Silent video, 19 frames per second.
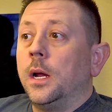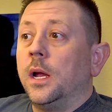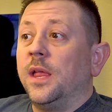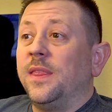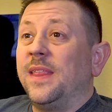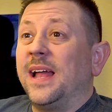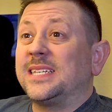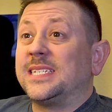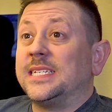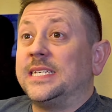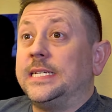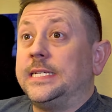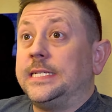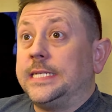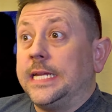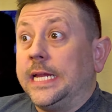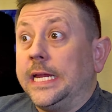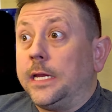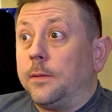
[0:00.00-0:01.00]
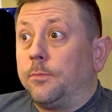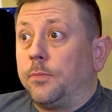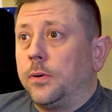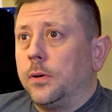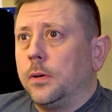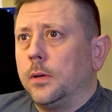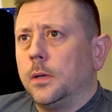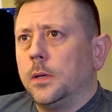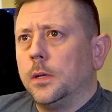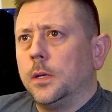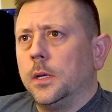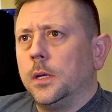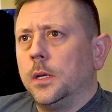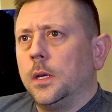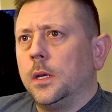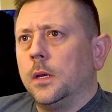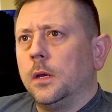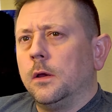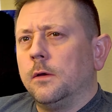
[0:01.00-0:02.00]
And that's deep
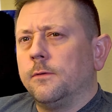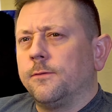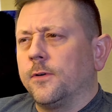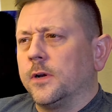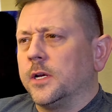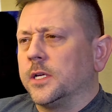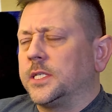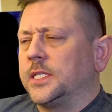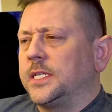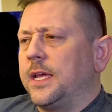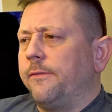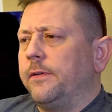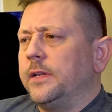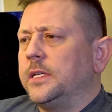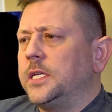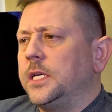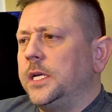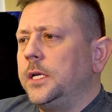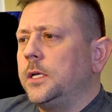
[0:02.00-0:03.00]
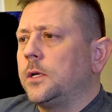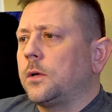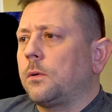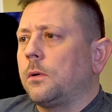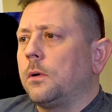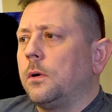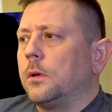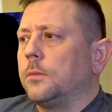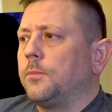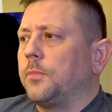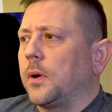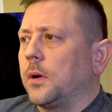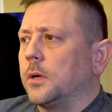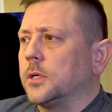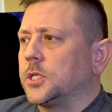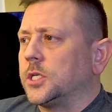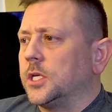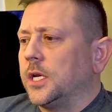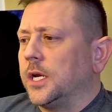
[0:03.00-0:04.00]
for a 17-year-old
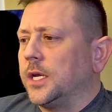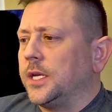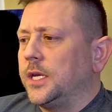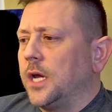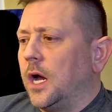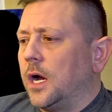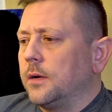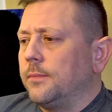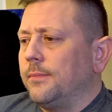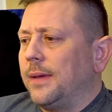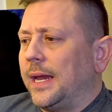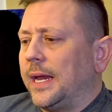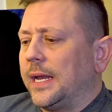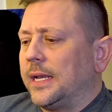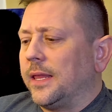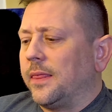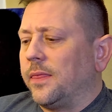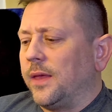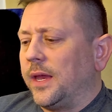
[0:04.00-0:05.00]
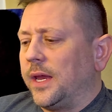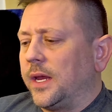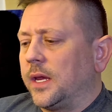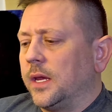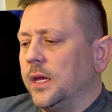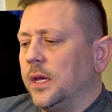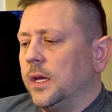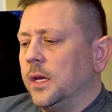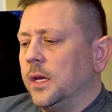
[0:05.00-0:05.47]
person, a young man, to think